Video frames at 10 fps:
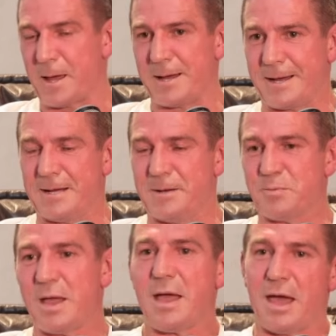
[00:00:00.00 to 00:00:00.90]

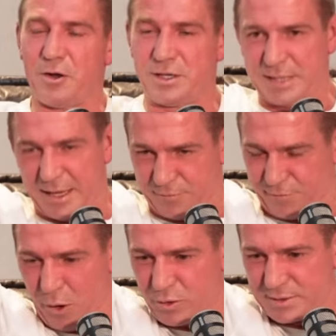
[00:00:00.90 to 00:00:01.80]
And I used at
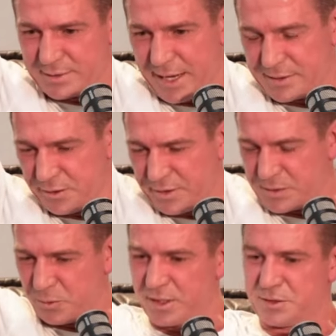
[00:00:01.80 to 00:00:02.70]
Falcons days. I think
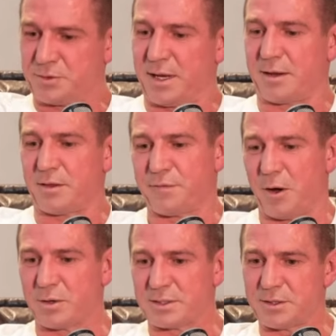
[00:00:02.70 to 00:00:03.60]
that's why I stood out in the
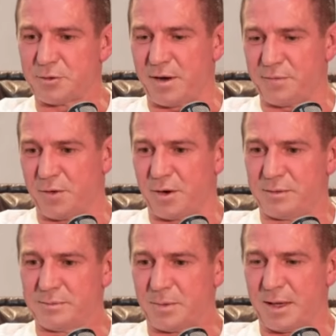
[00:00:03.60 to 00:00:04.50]
Falcons in the grand
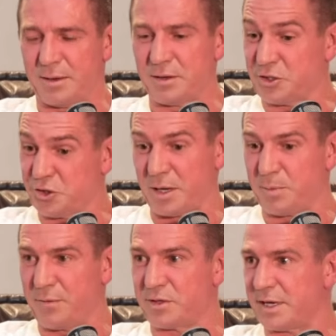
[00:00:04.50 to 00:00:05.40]
final. I think Johnny
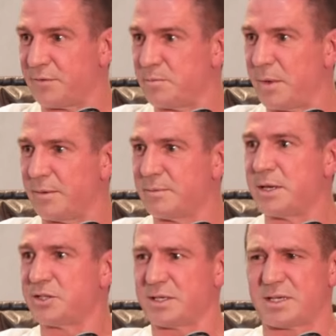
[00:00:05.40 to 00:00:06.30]
Beveridge even
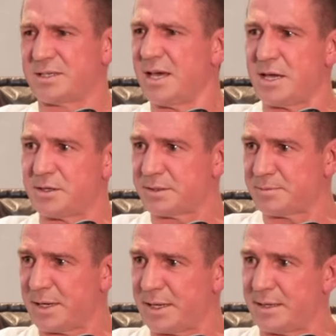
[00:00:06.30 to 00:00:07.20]
mentioned. He goes, "Yeah, you
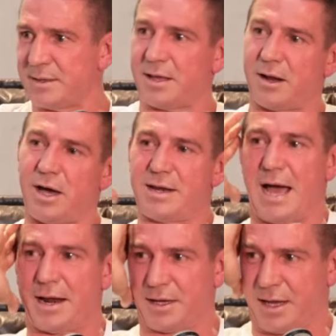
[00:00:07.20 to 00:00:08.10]
just bloody." I had an
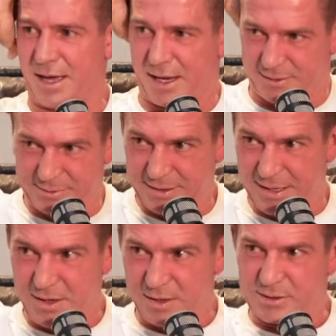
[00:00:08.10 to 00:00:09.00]
undercut.
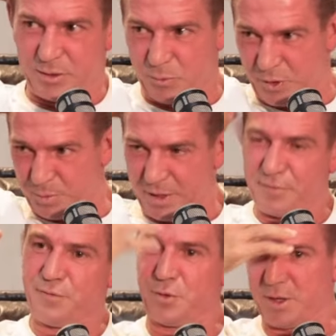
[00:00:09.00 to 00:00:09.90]
So when I
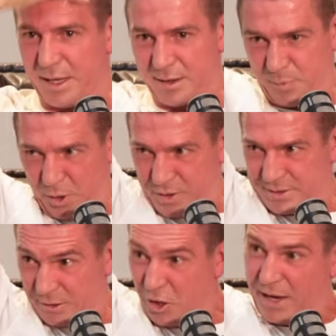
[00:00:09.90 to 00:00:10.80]
played footy, I had a
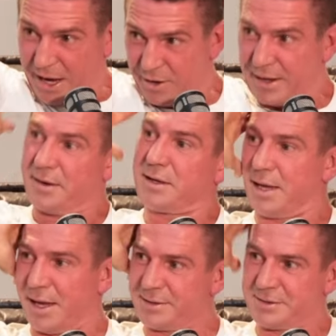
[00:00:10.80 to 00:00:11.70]
ponytail, long hair and an
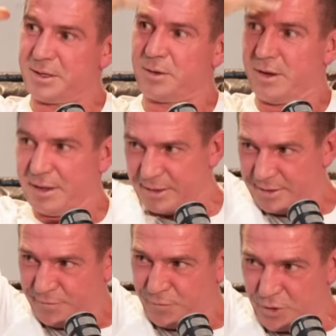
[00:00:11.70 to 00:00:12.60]
undercut. So
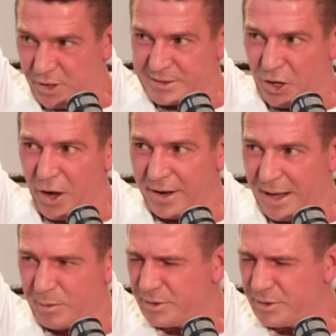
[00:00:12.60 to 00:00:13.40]
footy, I tied it up.